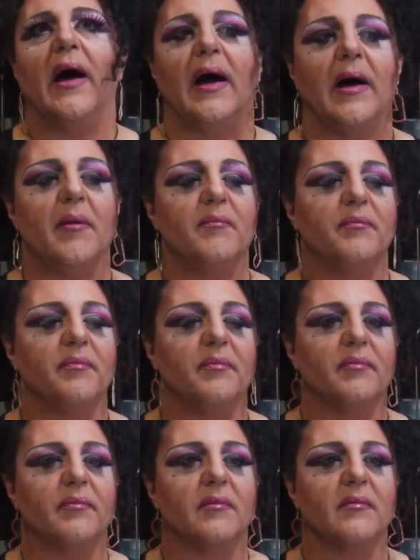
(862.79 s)

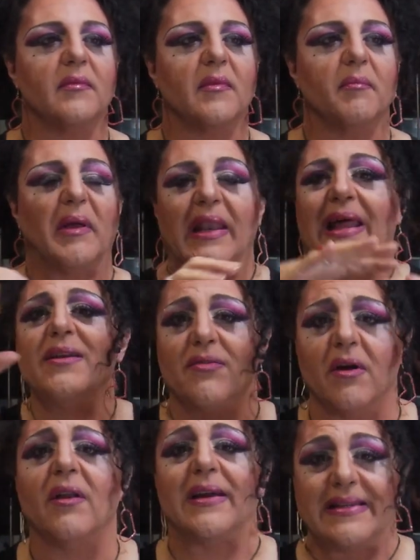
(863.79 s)
But
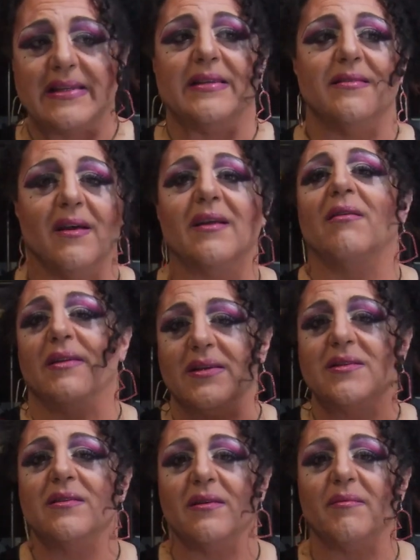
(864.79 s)
later on I did. I got
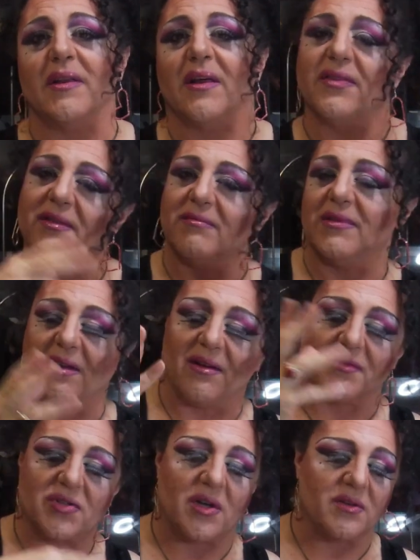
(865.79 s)
into them, and I think, you know,
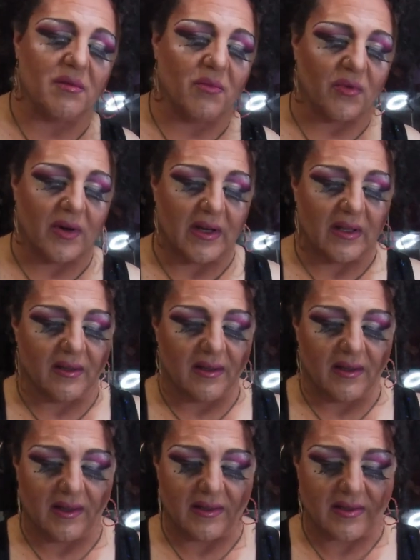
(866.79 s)
I've shown them already
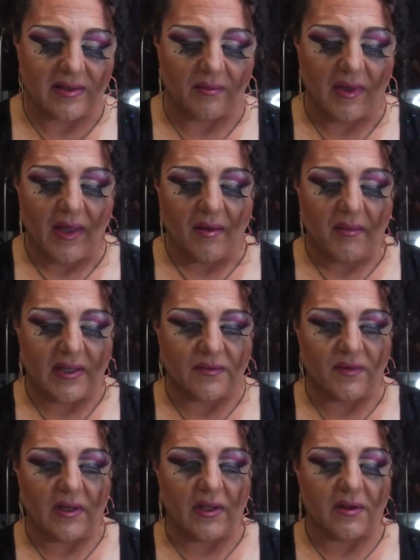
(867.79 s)
in some
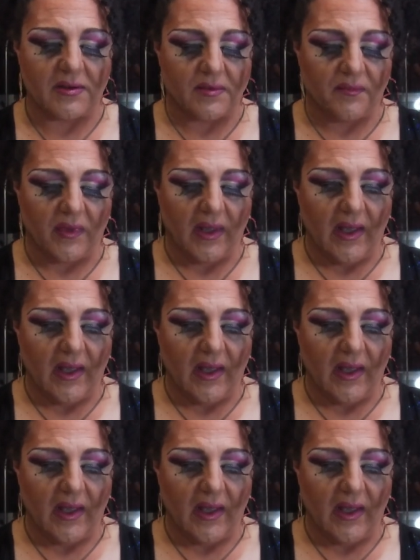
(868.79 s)
past videos.